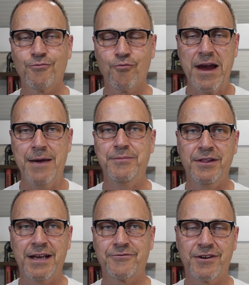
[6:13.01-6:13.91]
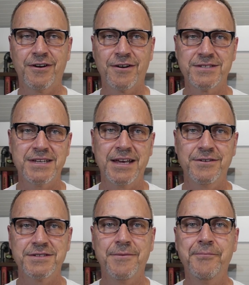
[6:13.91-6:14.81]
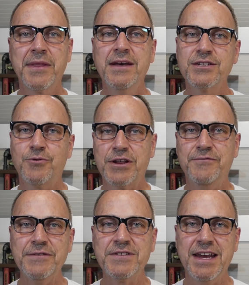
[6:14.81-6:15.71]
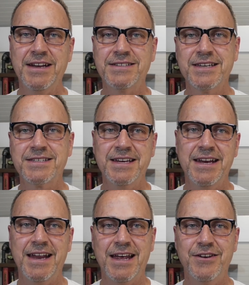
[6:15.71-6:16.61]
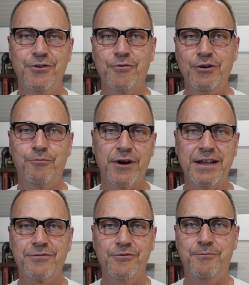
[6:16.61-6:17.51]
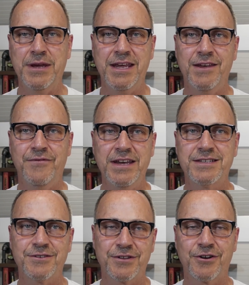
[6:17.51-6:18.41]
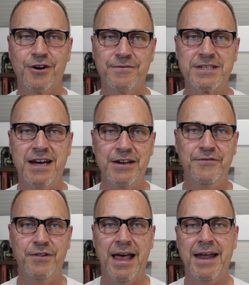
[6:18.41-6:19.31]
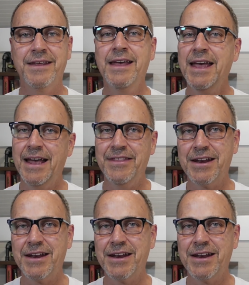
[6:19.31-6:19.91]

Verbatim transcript: to ramp electric car sales. twenty fifteen and sixteen had no real breakthrough B E Vs, so the curve is kind of flat. And